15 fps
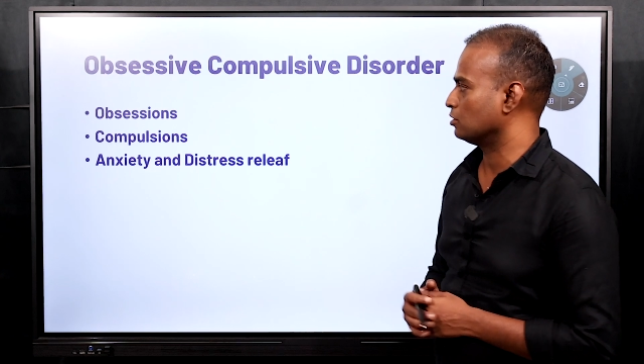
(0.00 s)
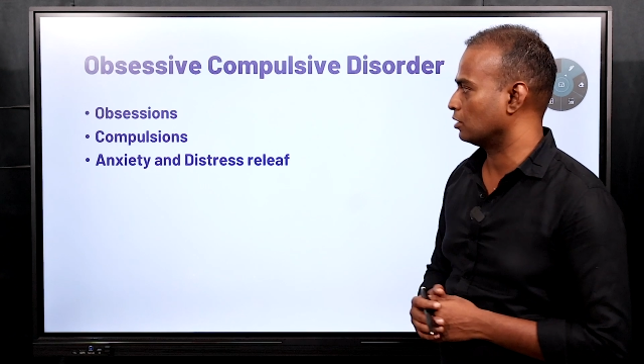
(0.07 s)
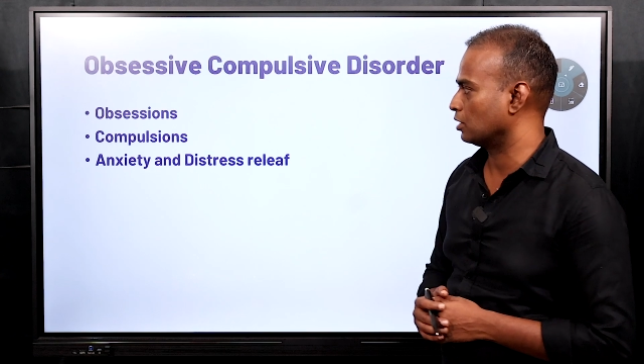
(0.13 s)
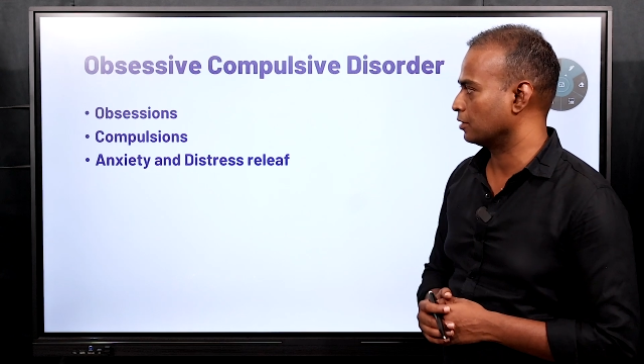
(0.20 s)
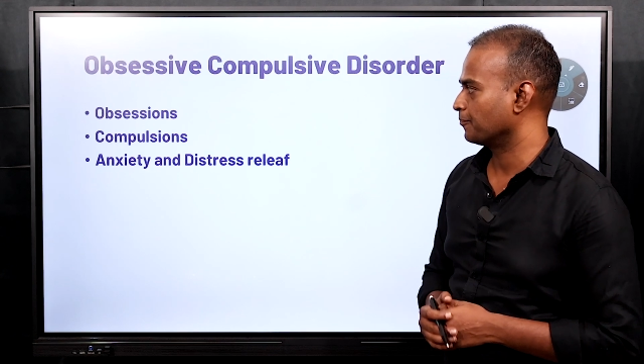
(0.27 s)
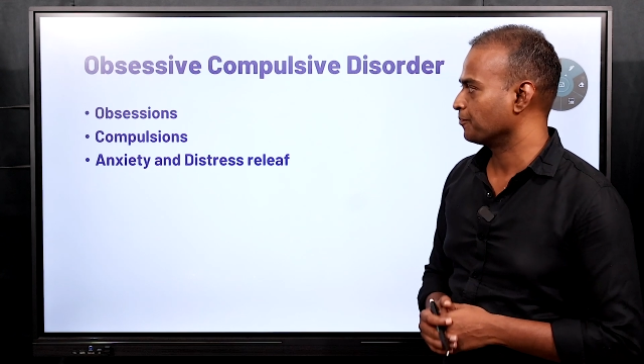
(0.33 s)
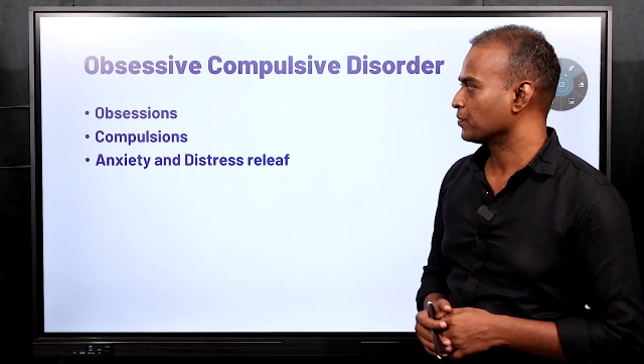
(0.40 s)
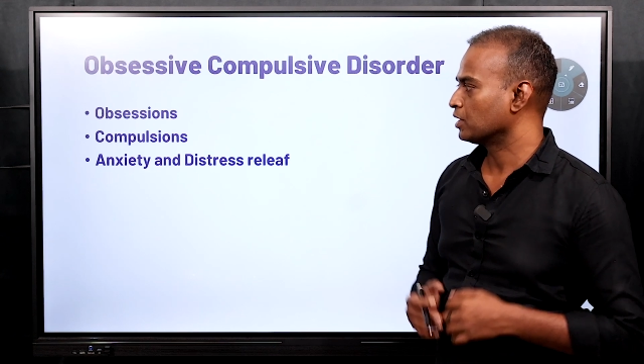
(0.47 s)

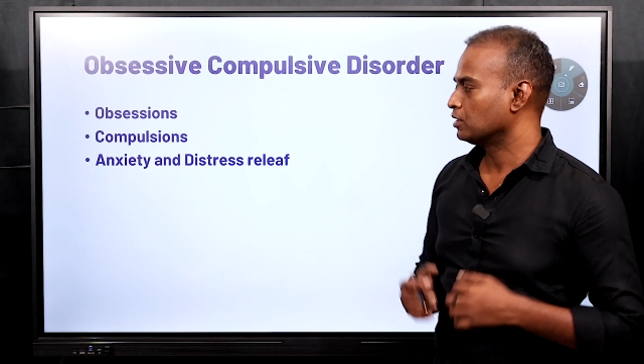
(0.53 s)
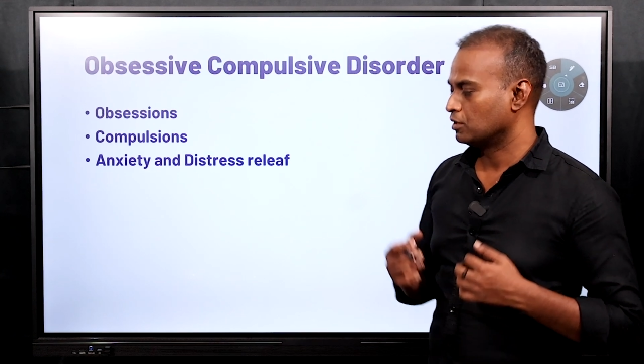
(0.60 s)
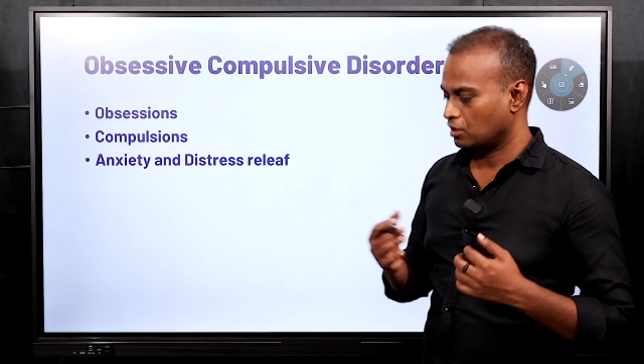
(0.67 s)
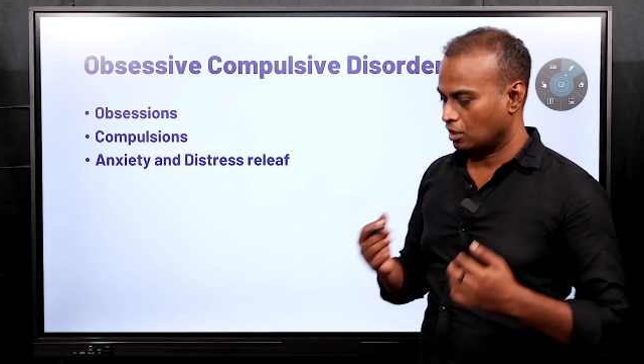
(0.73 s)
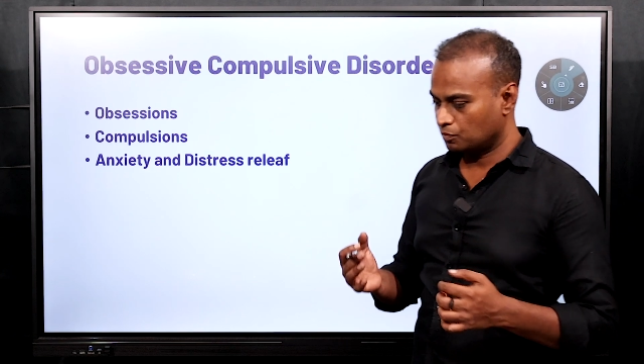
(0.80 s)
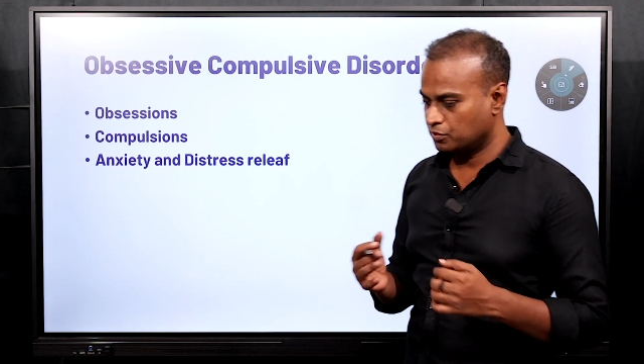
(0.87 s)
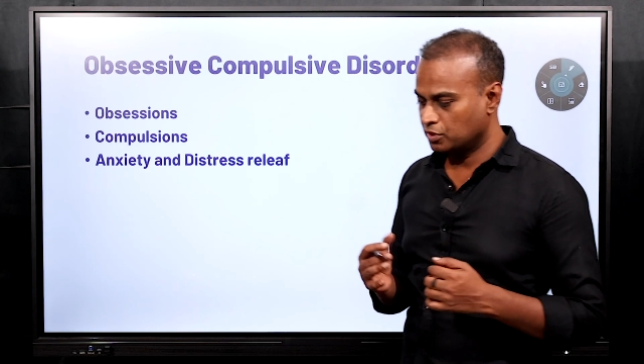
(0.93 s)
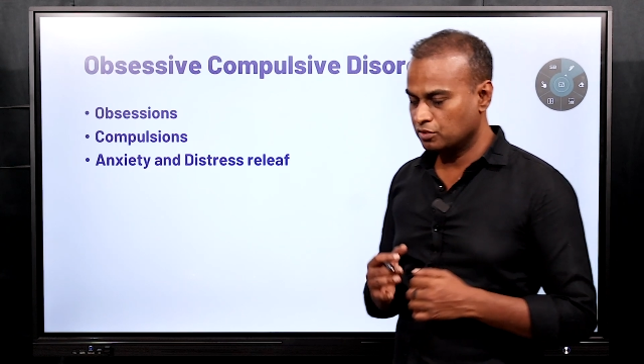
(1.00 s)
disorder.
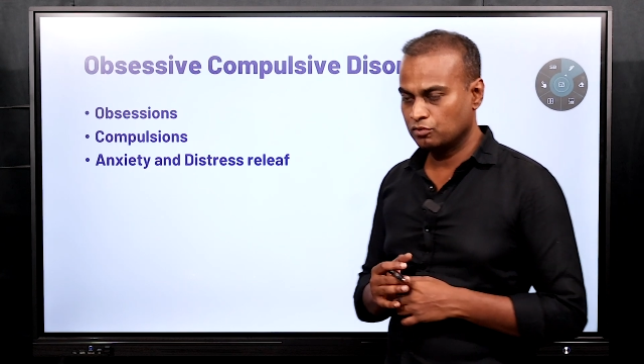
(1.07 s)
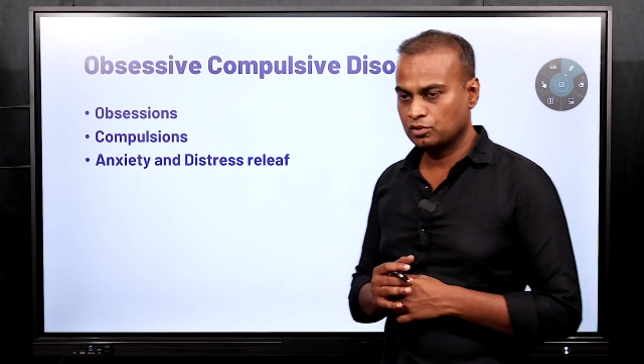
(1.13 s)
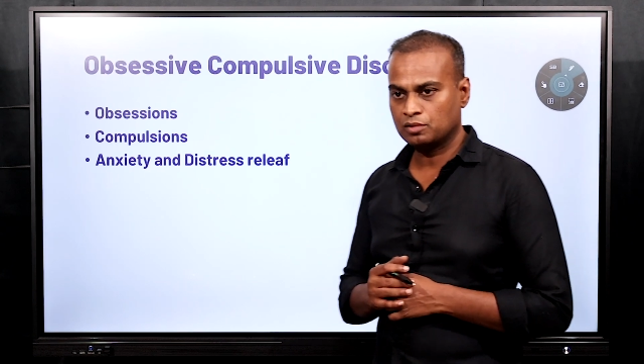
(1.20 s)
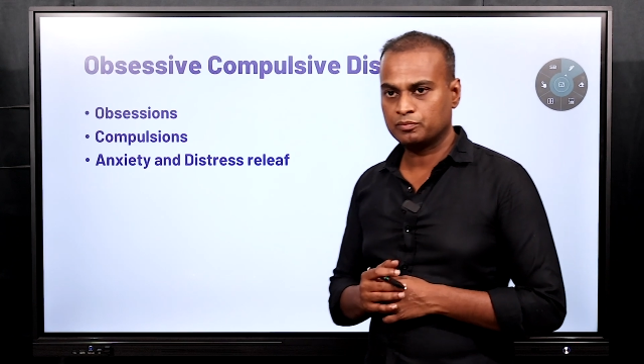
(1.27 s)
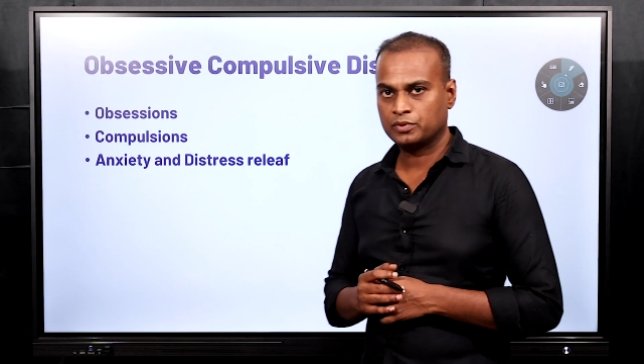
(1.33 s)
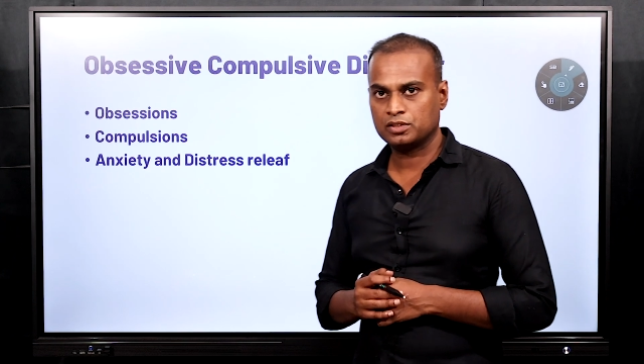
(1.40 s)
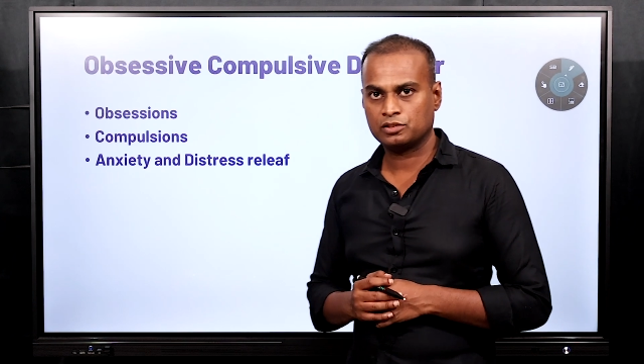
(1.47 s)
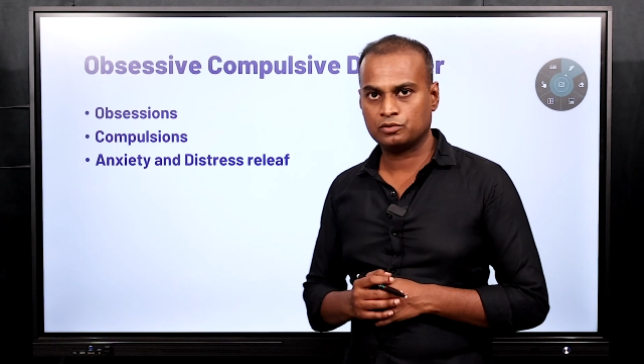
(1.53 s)
Obsessive
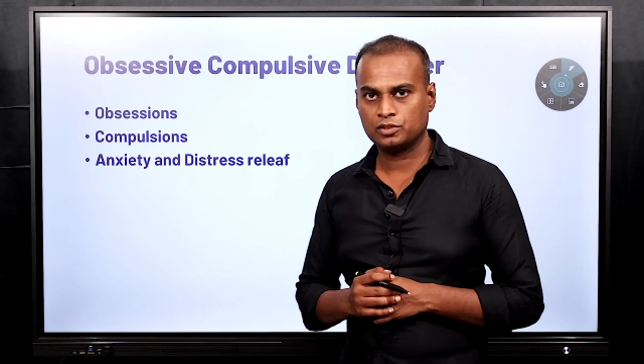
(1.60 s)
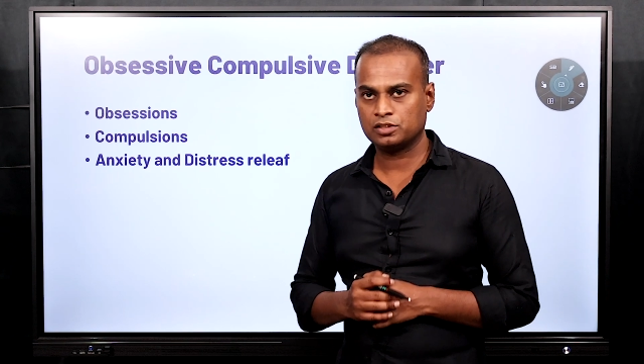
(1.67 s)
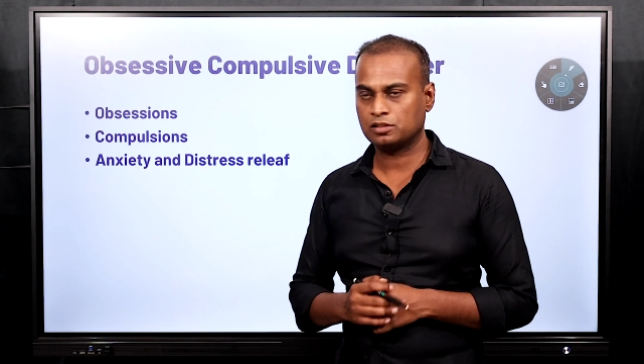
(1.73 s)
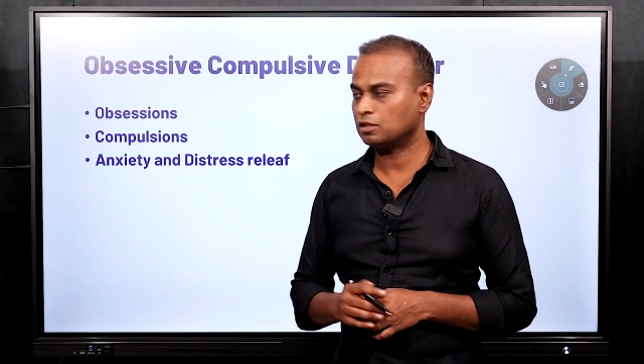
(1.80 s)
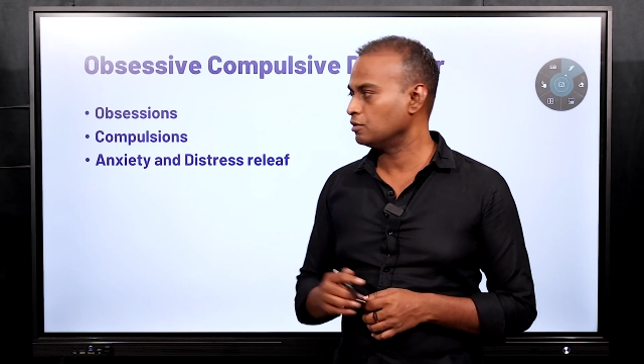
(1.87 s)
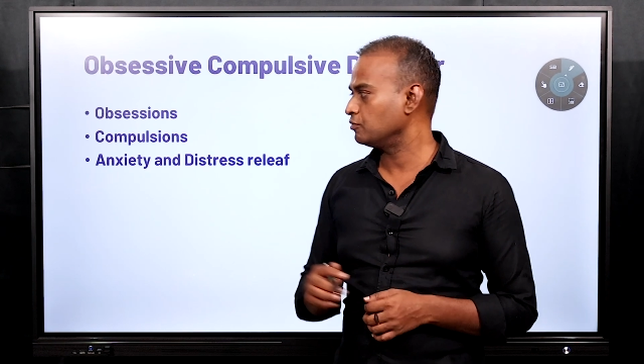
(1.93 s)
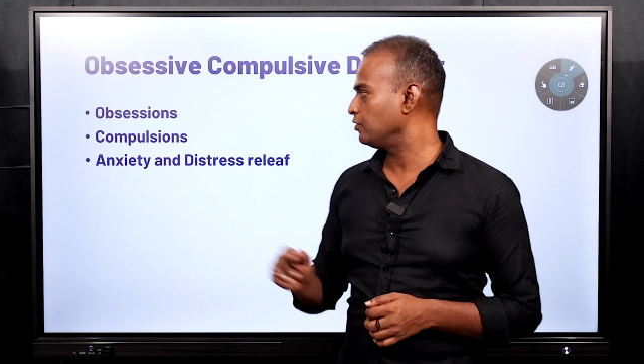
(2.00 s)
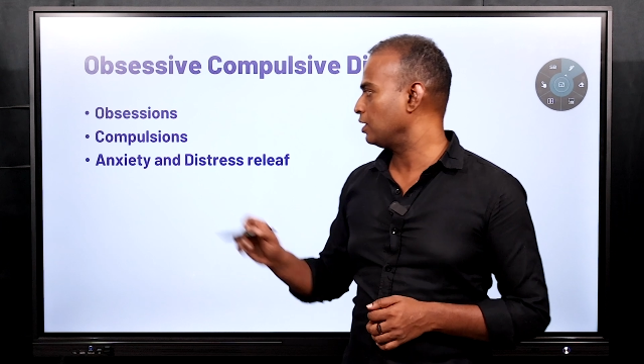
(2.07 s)
compulsive
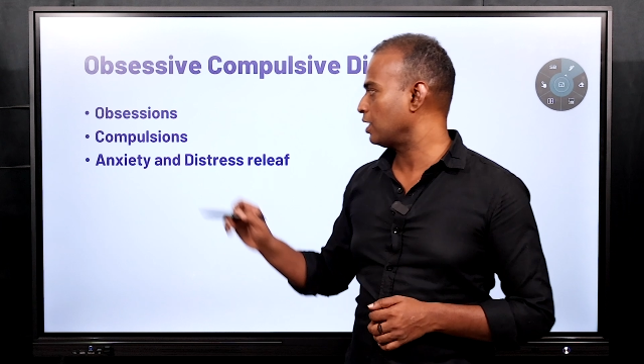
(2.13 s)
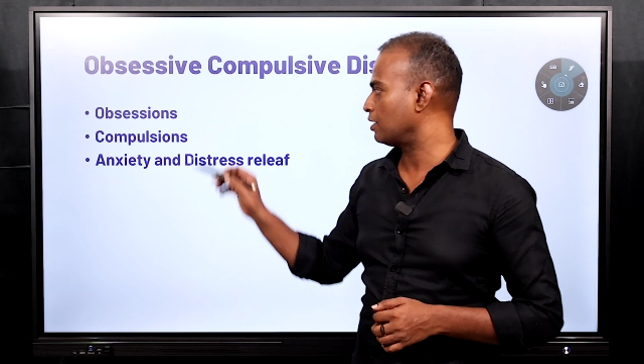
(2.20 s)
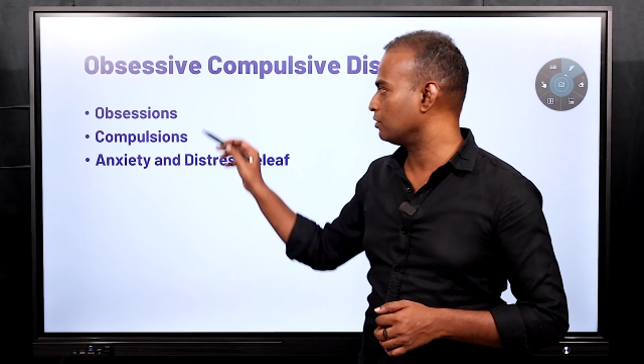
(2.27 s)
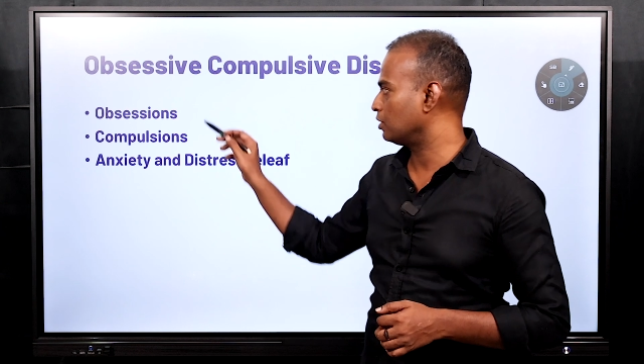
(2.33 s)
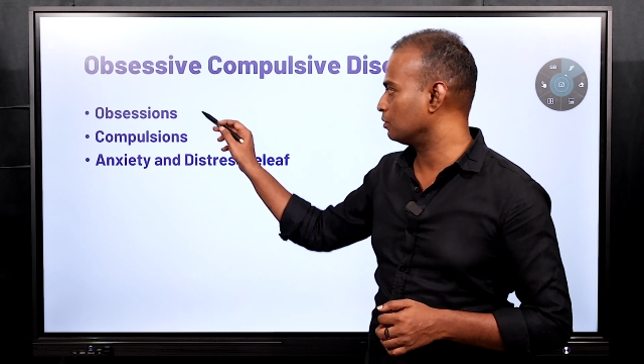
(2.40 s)
disorder will have